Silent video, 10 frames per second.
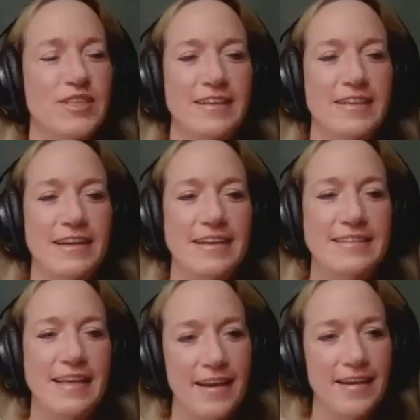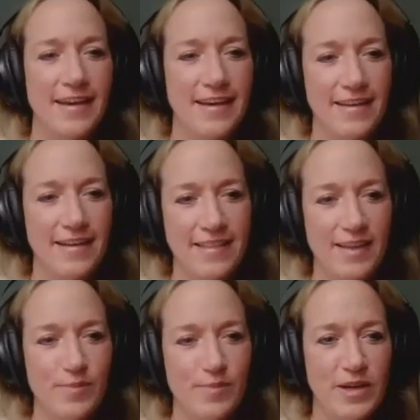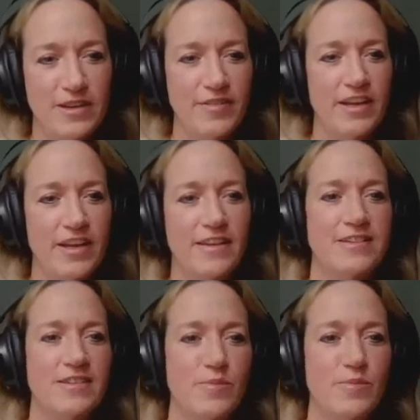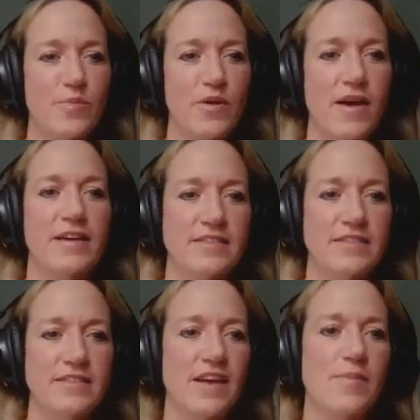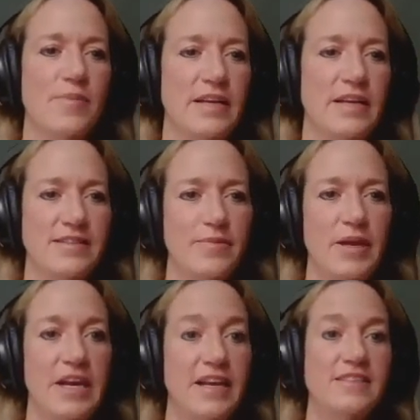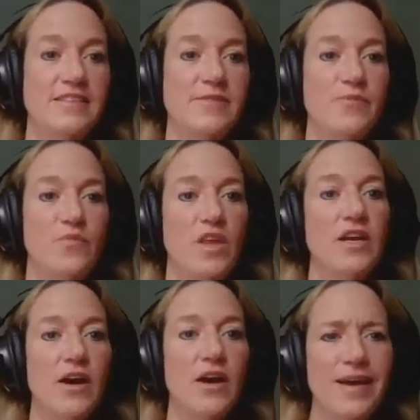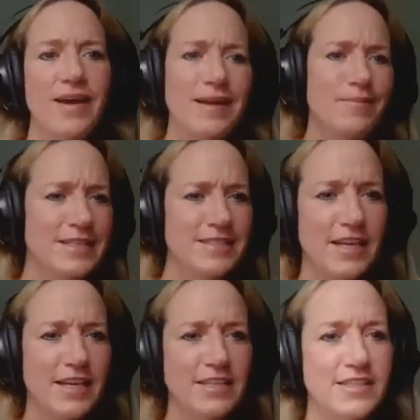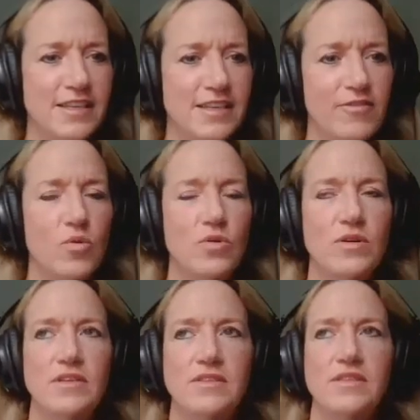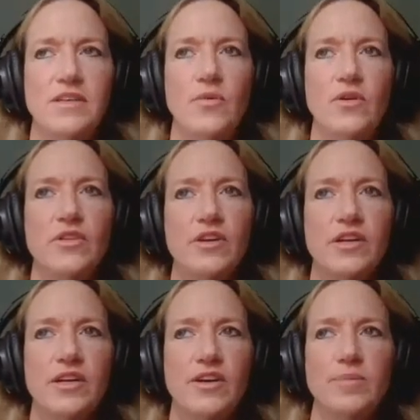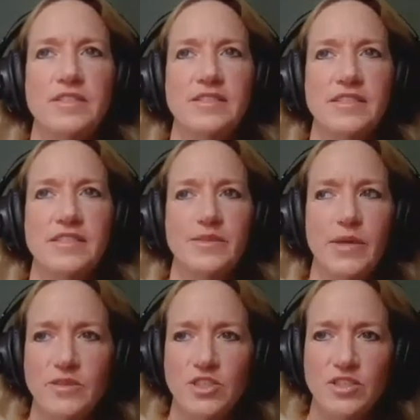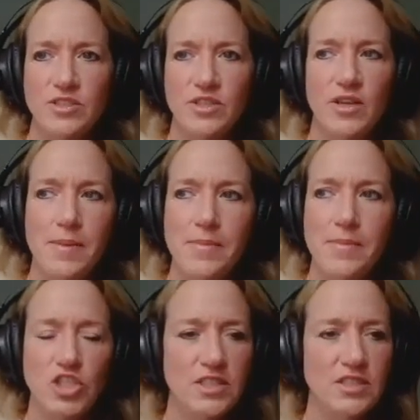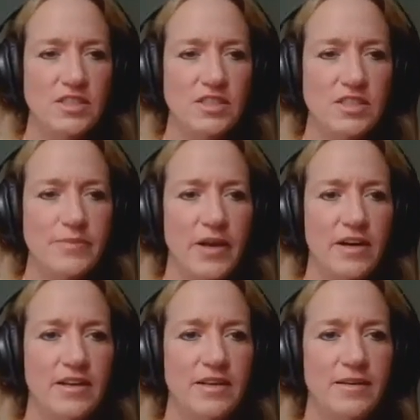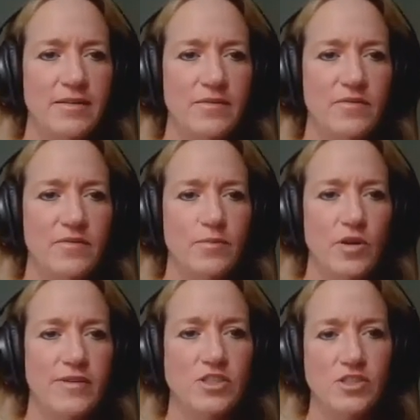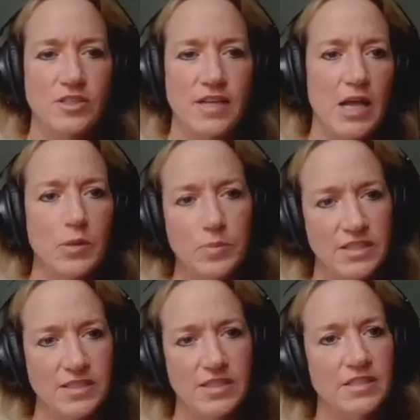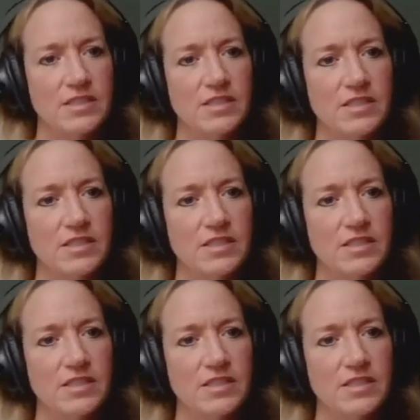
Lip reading: looking at data, at the amount of failures and products and companies. I mean, it's, and it makes sense, of course, when you look at hopelessness being just emotional despair and motivational helplessness.